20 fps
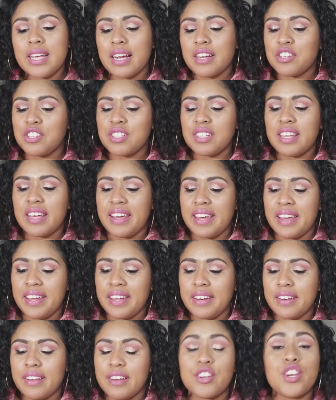actually
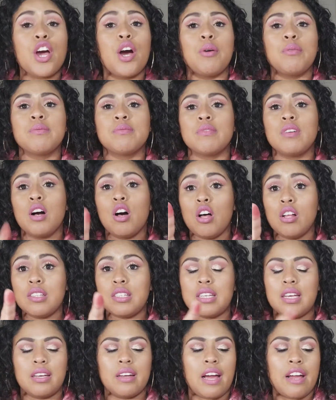it. No,
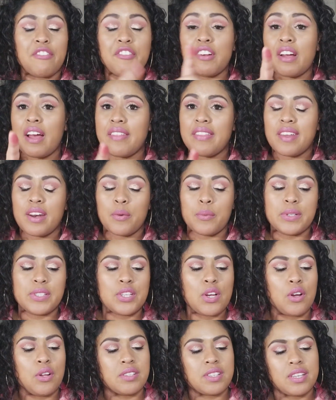Ulta. I forgot that I went
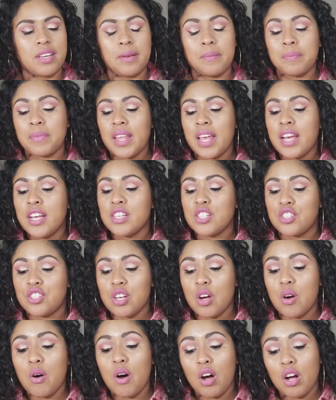to Ulta.
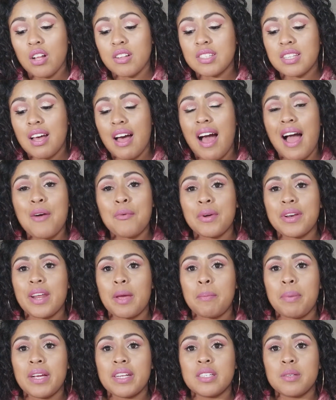So Ulta, I went and
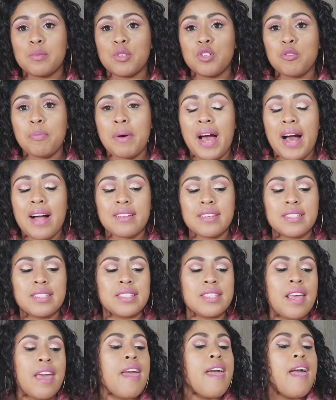I picked up 2
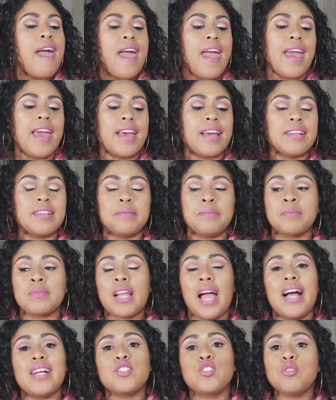palettes, and
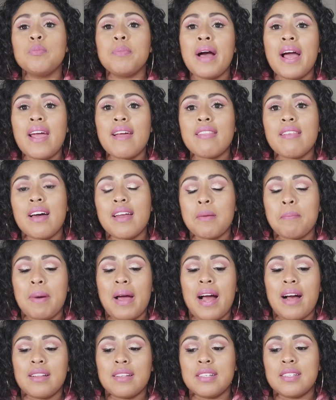I do buy a lot of
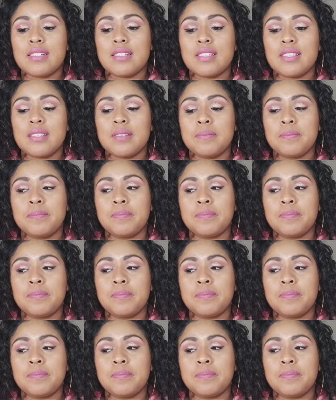palettes.